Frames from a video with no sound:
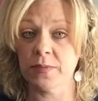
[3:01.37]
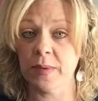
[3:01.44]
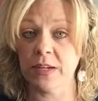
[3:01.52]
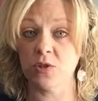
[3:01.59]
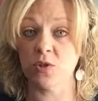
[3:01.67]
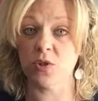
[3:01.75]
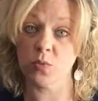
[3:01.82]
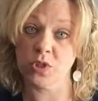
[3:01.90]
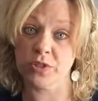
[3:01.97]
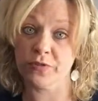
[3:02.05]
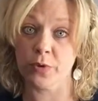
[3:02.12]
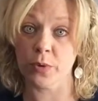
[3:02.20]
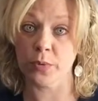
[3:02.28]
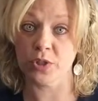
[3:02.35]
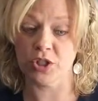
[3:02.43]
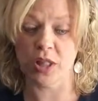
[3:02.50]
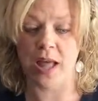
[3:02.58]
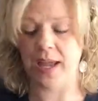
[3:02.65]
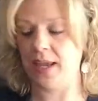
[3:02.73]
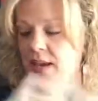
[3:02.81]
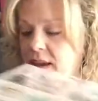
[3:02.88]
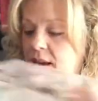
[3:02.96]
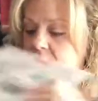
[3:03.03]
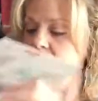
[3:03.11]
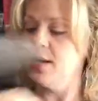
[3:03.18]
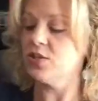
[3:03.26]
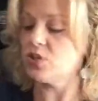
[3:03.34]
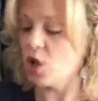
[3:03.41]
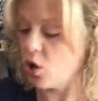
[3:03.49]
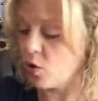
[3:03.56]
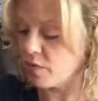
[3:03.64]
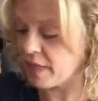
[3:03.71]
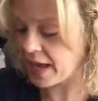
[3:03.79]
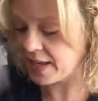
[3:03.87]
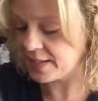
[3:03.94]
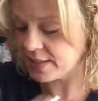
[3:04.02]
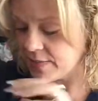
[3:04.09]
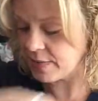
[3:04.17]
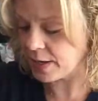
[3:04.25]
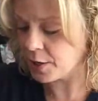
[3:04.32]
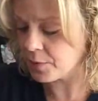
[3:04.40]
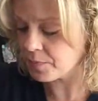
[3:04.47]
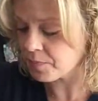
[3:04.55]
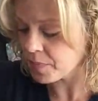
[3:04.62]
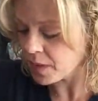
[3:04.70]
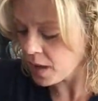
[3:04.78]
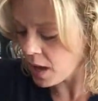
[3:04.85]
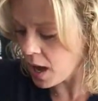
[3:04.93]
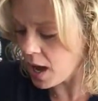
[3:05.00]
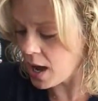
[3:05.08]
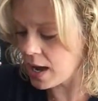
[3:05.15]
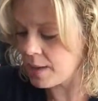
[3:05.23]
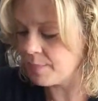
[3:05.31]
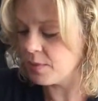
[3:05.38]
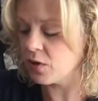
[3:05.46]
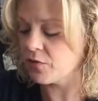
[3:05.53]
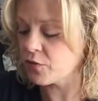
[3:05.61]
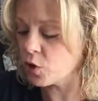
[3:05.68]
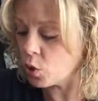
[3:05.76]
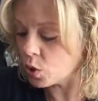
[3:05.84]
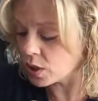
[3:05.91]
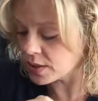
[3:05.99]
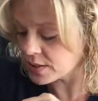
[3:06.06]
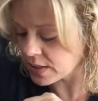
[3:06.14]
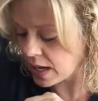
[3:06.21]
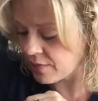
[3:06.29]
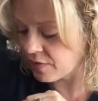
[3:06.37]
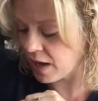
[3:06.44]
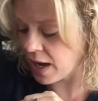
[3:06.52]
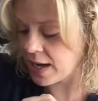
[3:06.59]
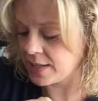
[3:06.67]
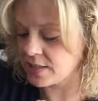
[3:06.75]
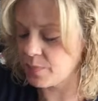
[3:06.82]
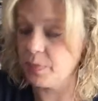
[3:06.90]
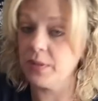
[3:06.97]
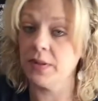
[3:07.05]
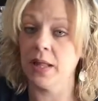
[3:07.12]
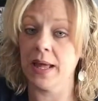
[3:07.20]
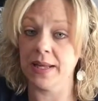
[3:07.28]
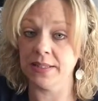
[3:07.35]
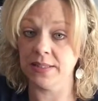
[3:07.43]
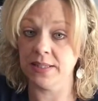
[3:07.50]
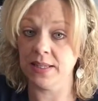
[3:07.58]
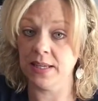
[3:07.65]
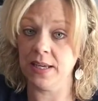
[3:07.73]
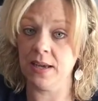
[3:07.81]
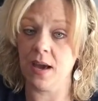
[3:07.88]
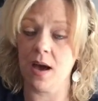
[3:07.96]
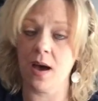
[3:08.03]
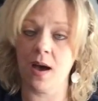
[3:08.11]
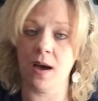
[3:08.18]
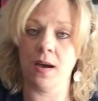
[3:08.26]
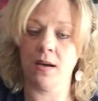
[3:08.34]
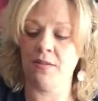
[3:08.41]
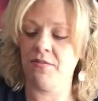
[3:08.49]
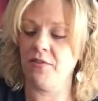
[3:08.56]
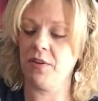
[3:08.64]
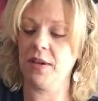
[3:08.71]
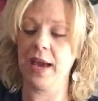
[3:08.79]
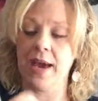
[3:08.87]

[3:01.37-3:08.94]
specials. Which 4 would you like? So that is in there. Of course, I've got plenty of